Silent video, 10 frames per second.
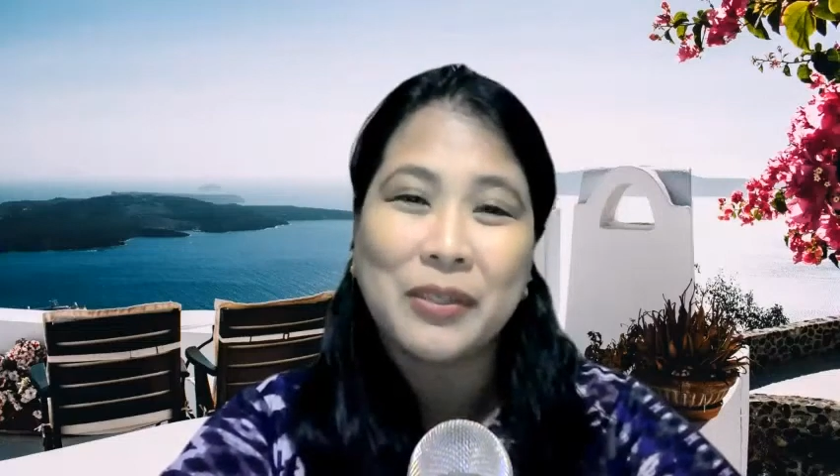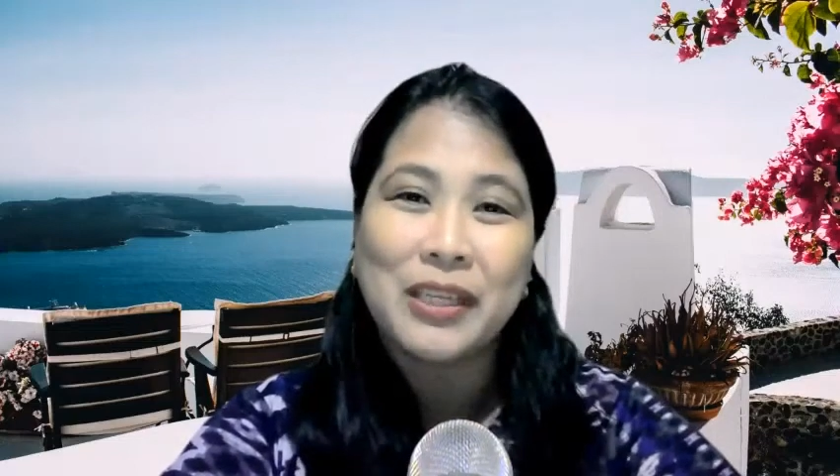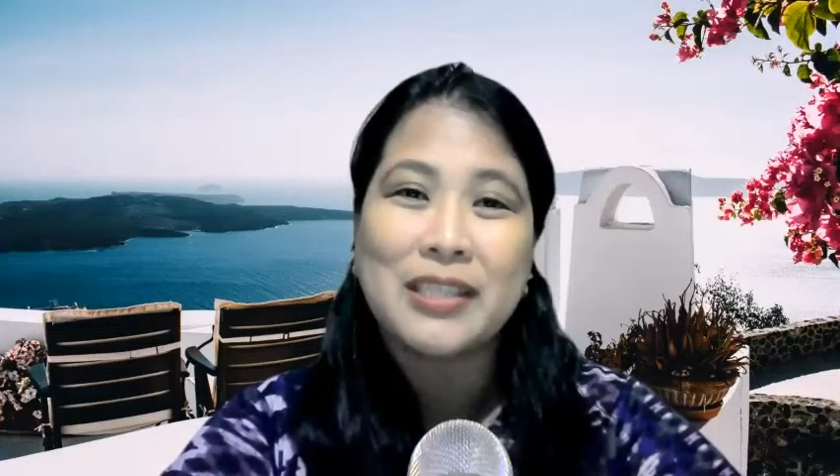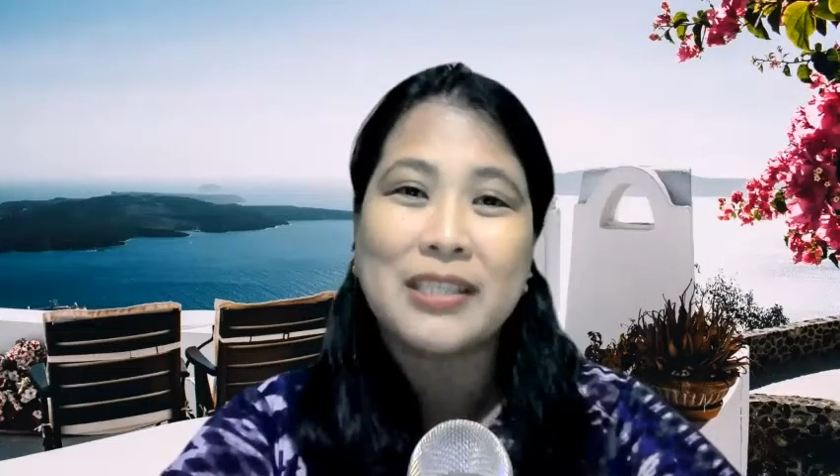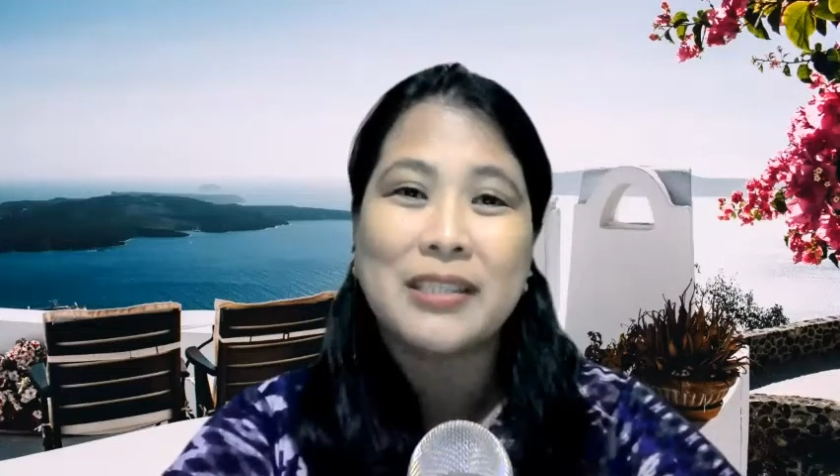
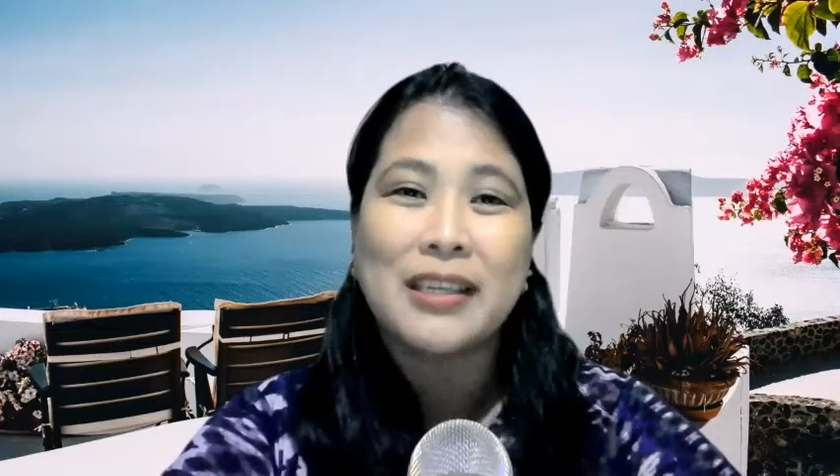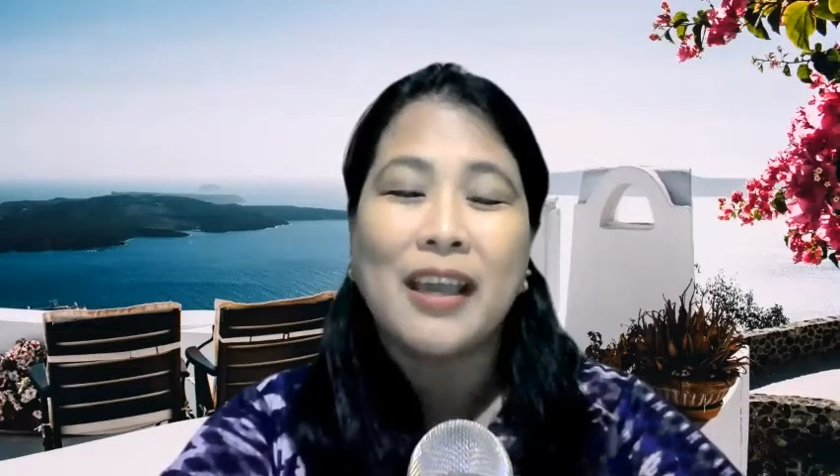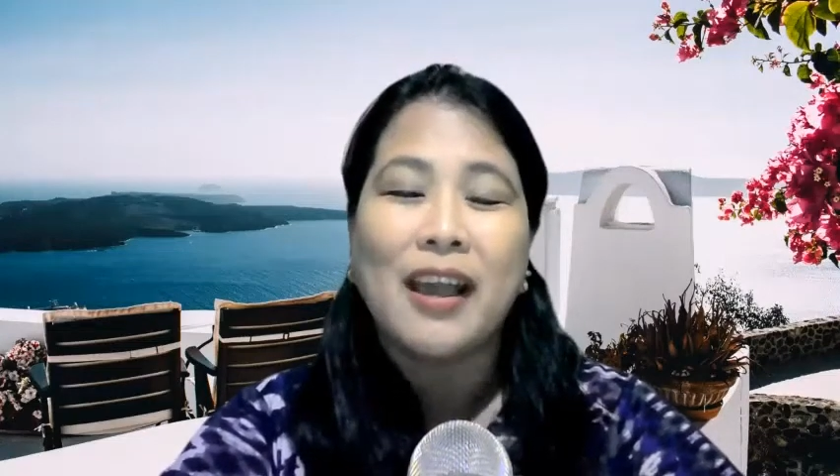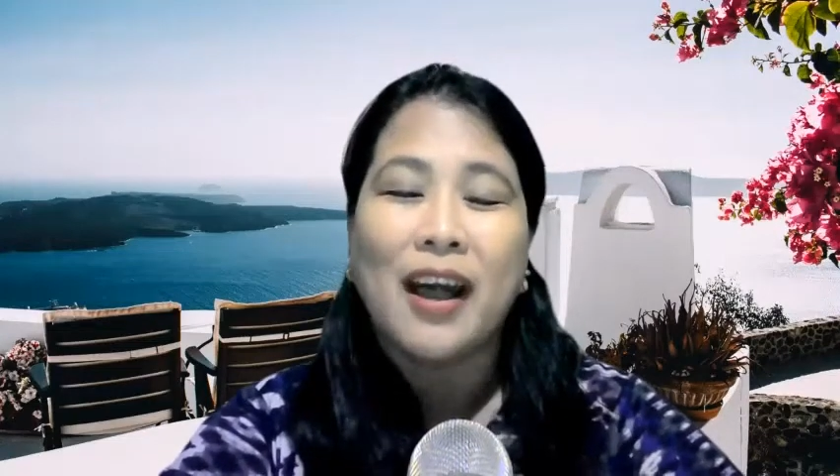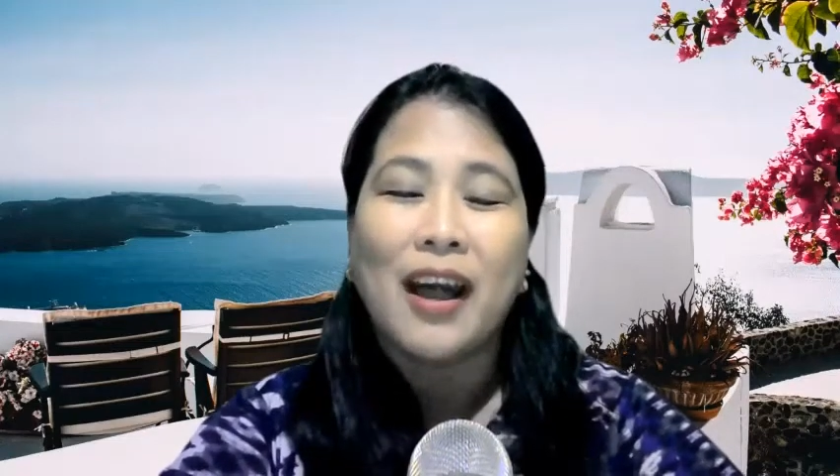his
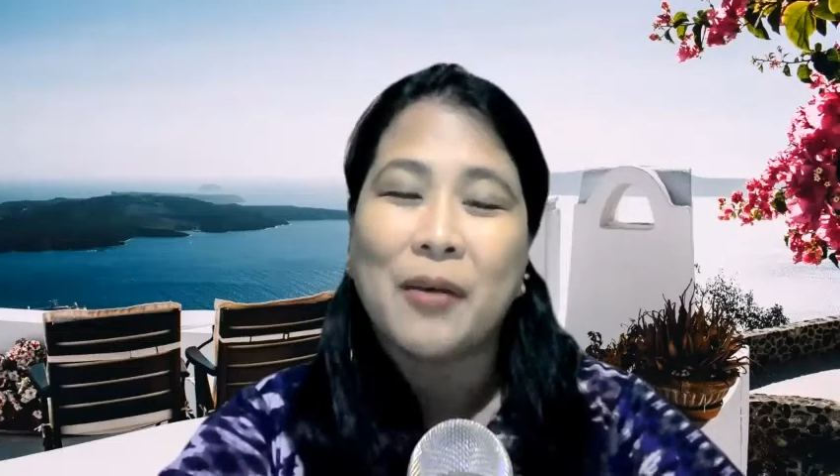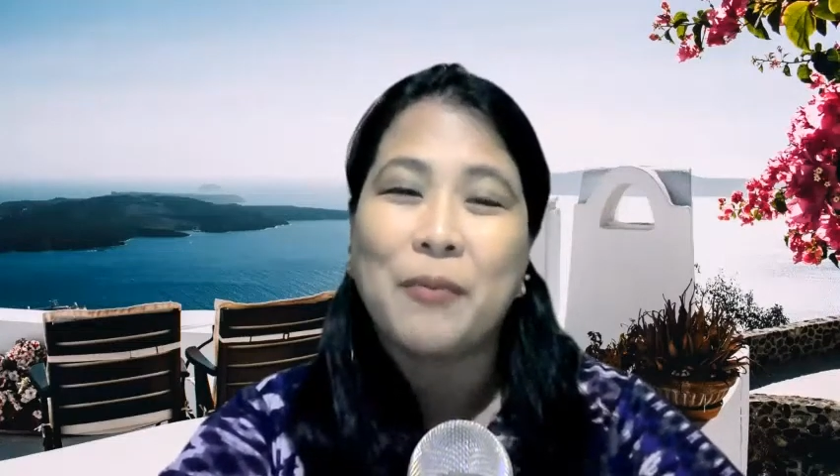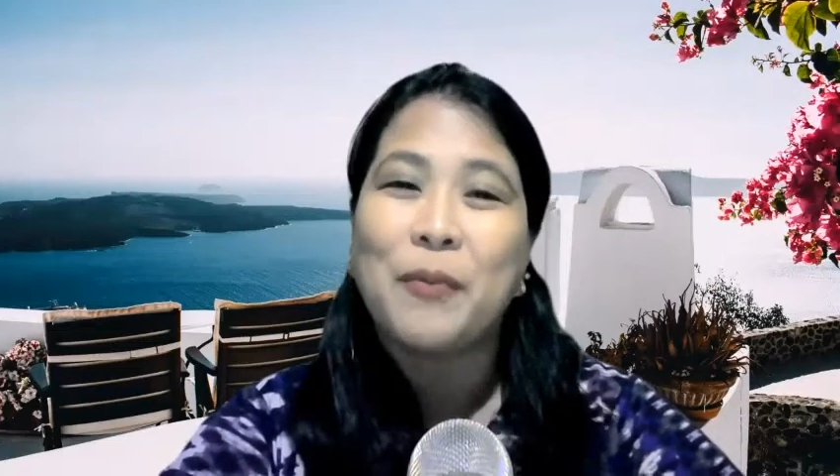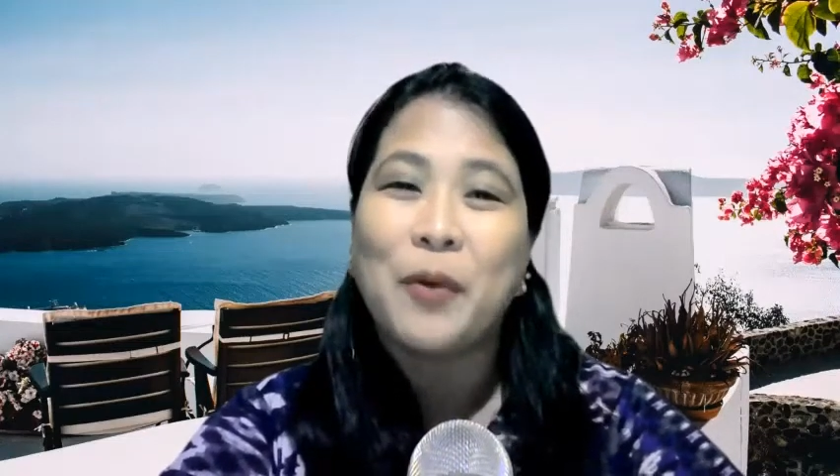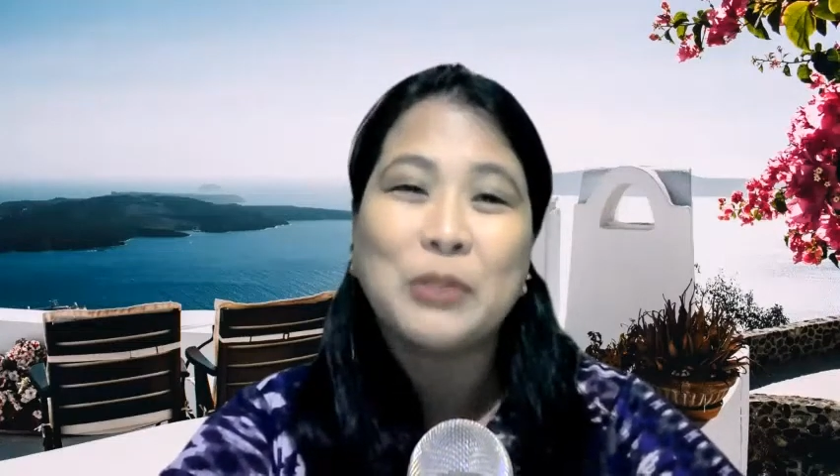
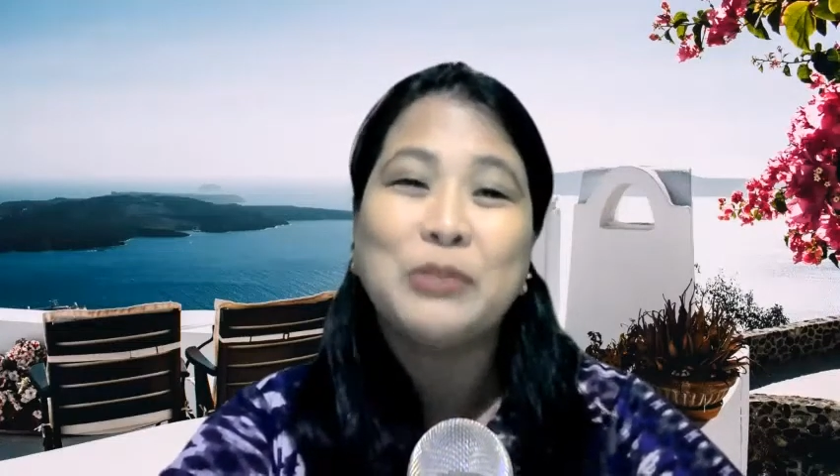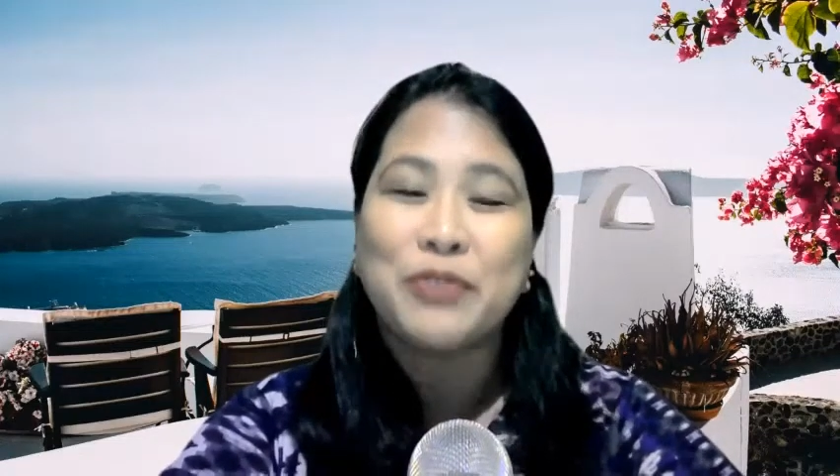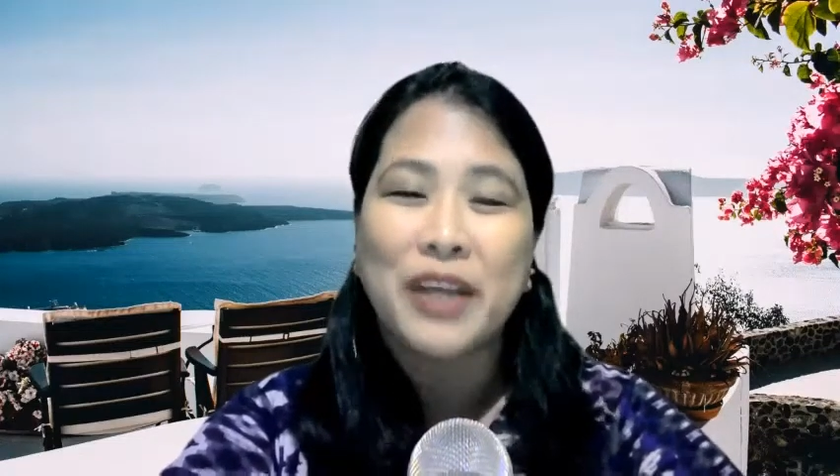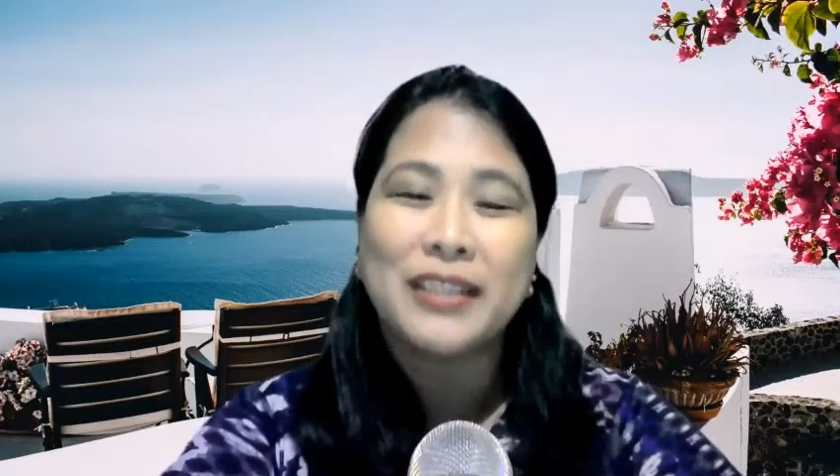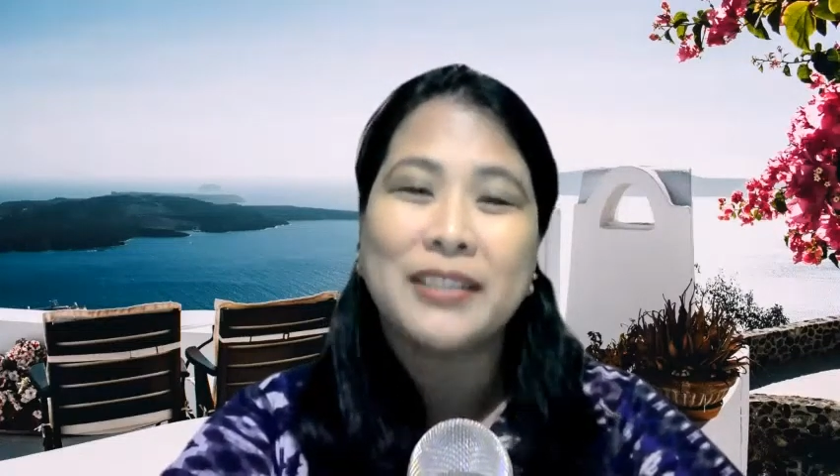um, old
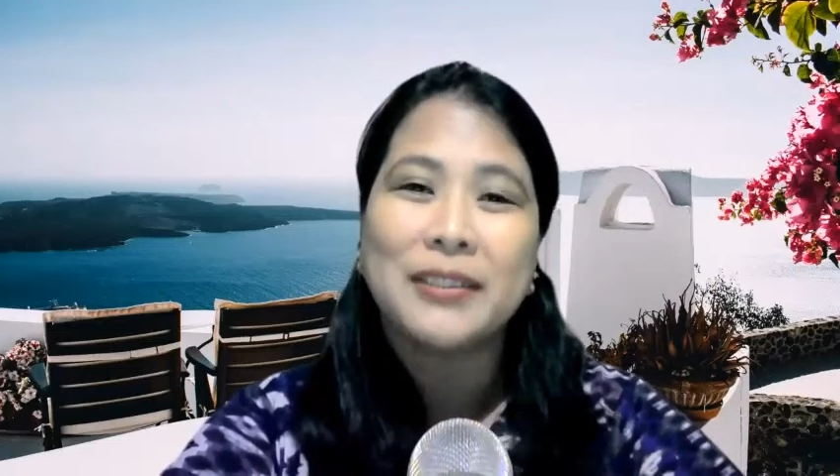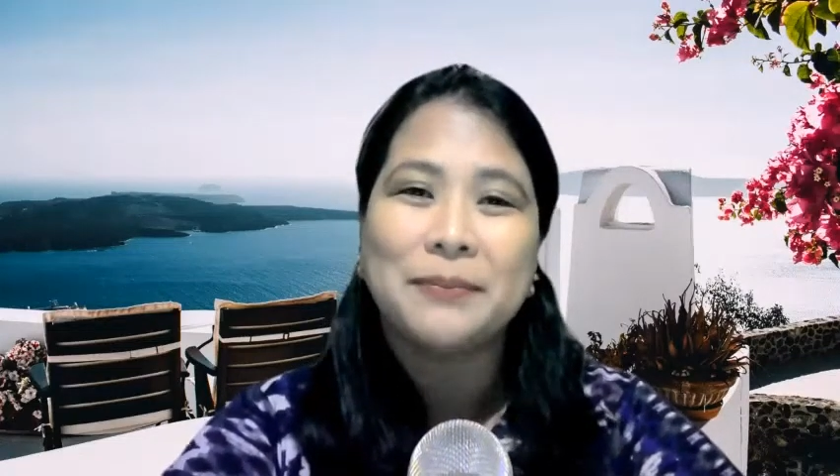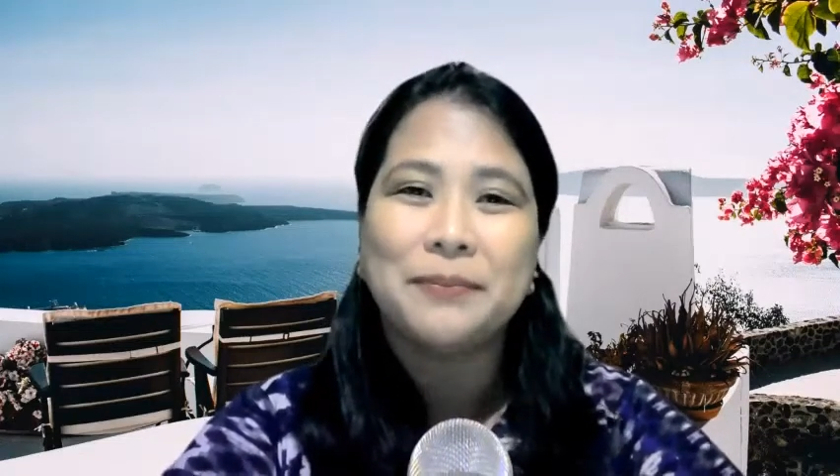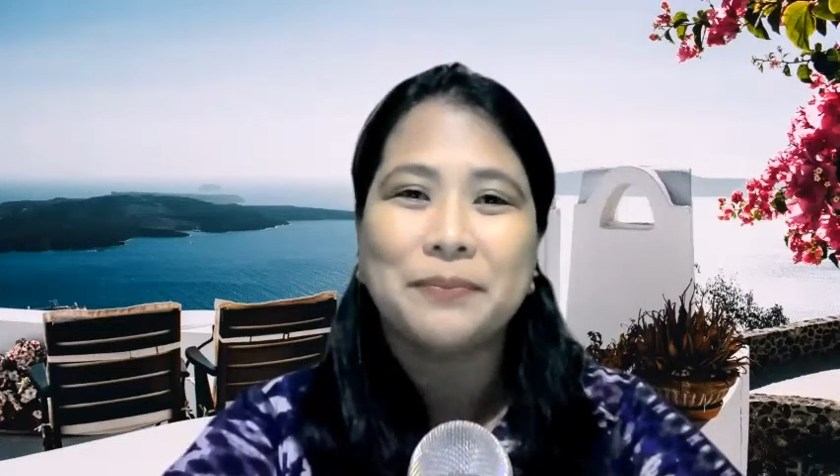friend